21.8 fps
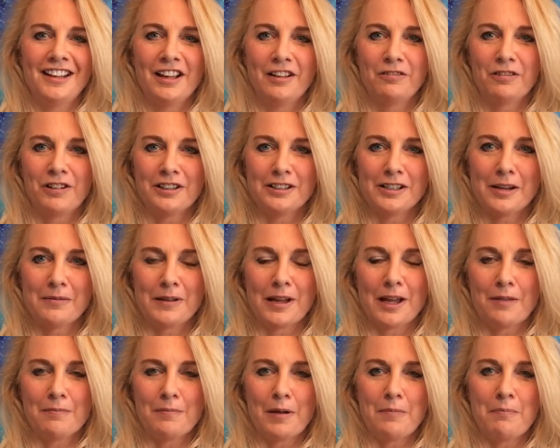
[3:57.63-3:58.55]
And one time I
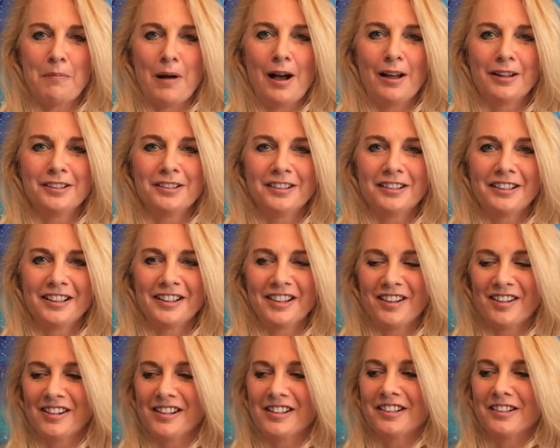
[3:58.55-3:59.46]
had my boss sitting
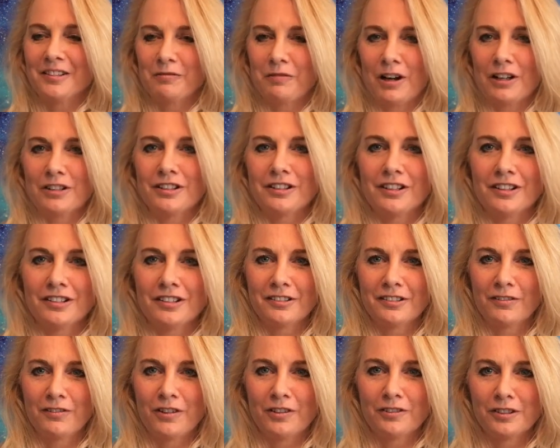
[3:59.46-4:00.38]
there. I said, watch
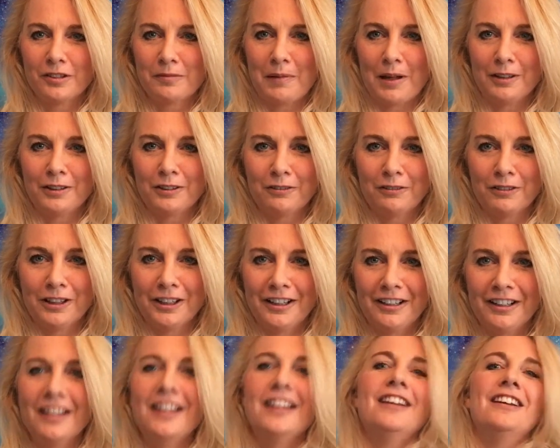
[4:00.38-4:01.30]
the phone's about to
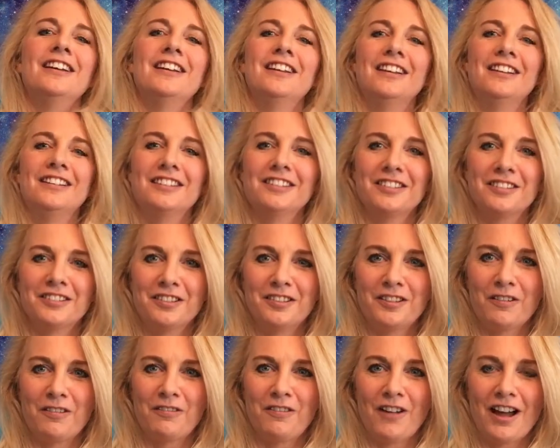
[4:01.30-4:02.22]
ring. This is
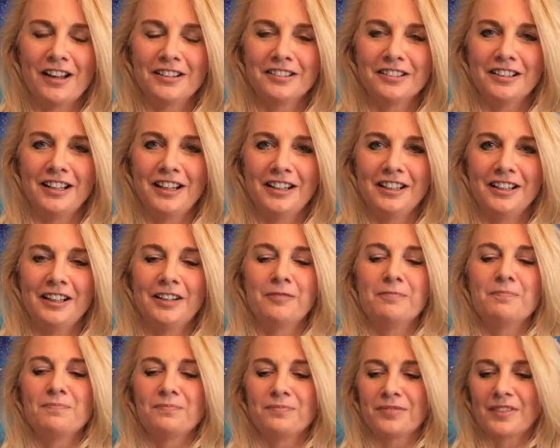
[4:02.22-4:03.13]
so
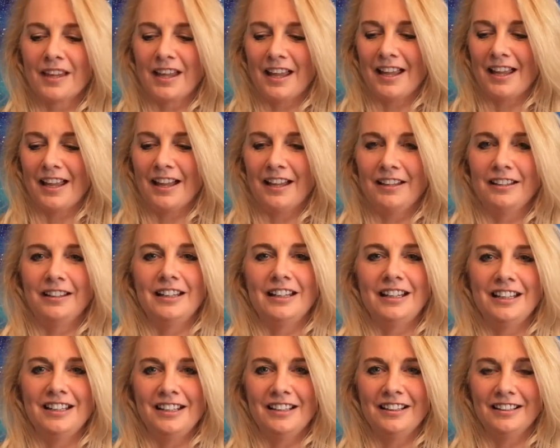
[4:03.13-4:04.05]
fascinating. And
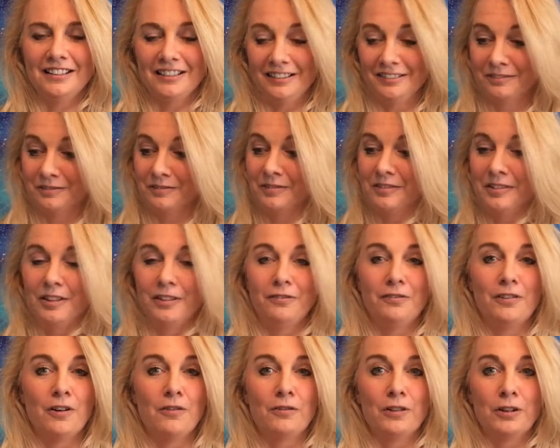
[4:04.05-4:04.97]
the
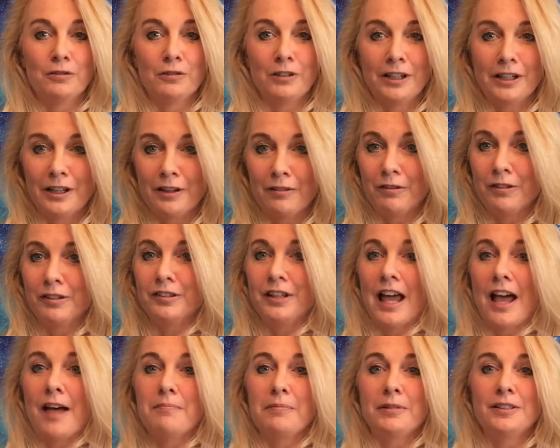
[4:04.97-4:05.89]
phone would ring, it was
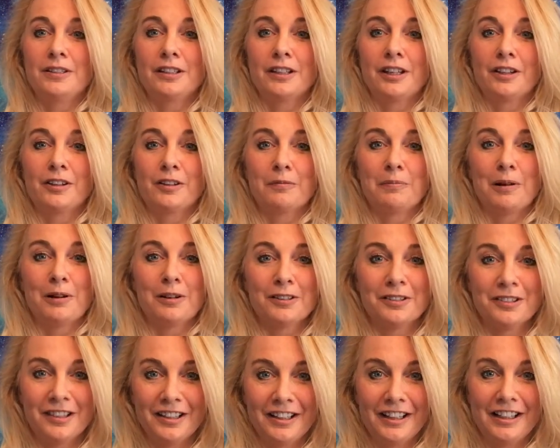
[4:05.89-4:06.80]
that particular
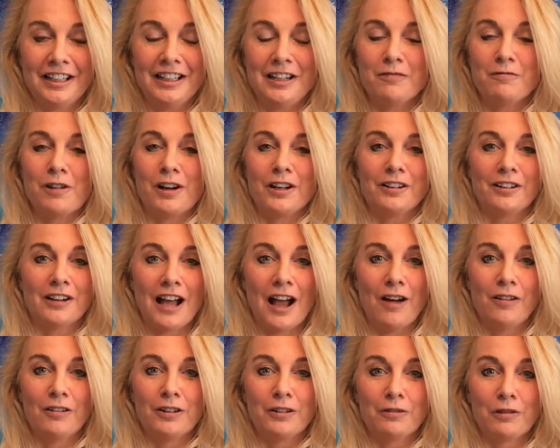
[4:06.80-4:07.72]
person, and he wondered
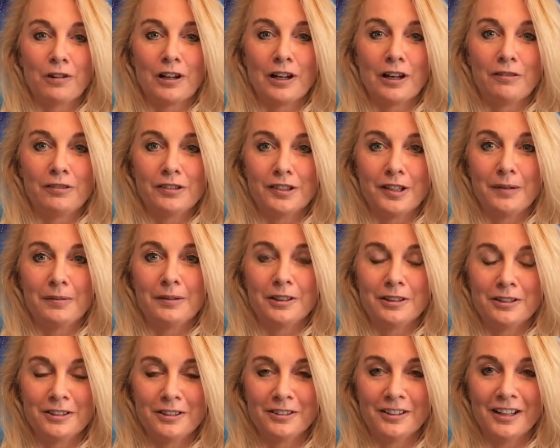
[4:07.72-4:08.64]
how in the world I was able
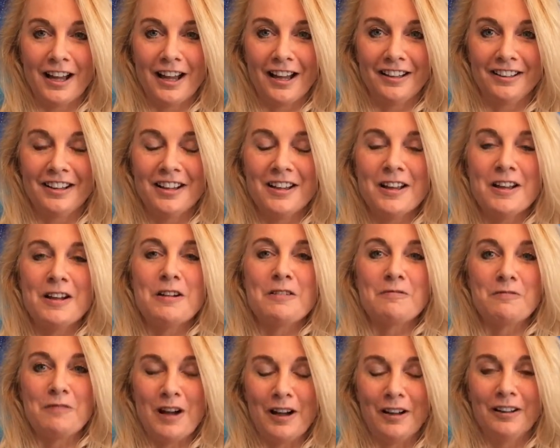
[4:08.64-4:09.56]
to do that.
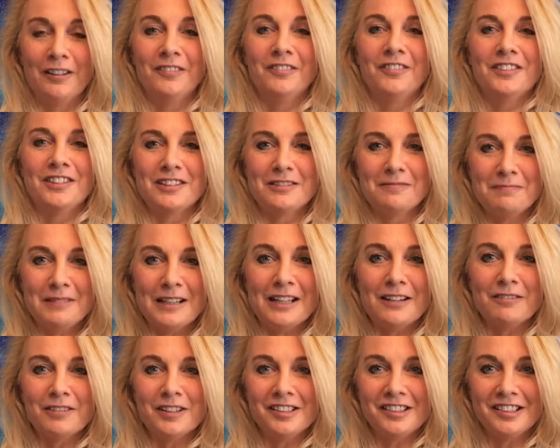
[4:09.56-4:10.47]
Well, to me
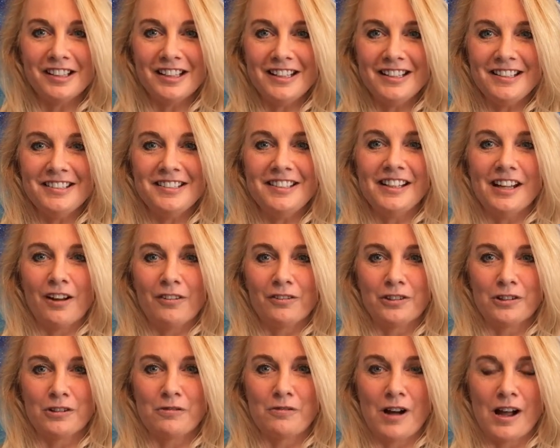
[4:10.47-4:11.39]
it was easy
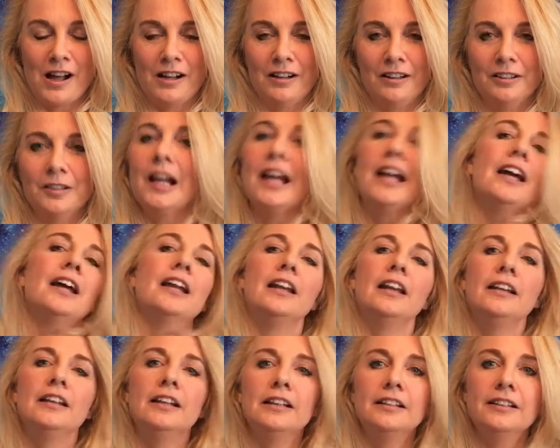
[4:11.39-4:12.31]
after a while,
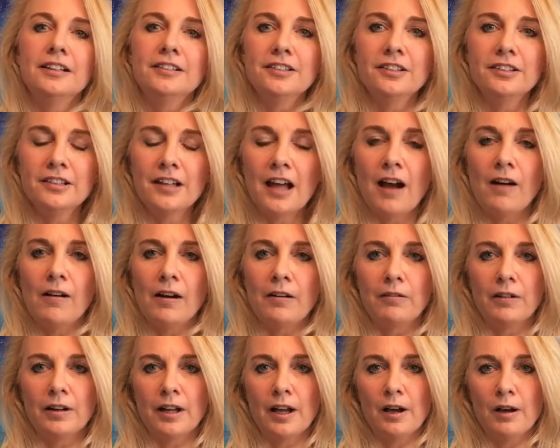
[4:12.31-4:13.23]
and this is how I
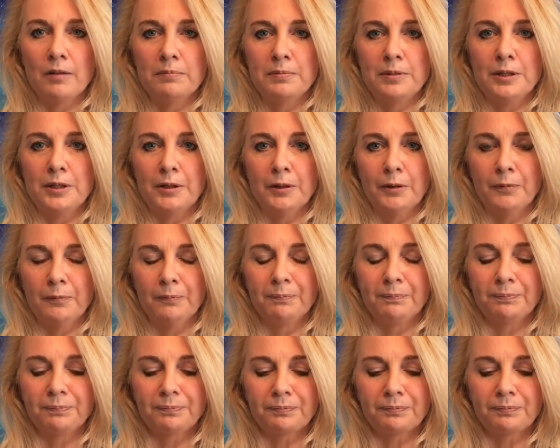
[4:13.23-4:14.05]
want to help you.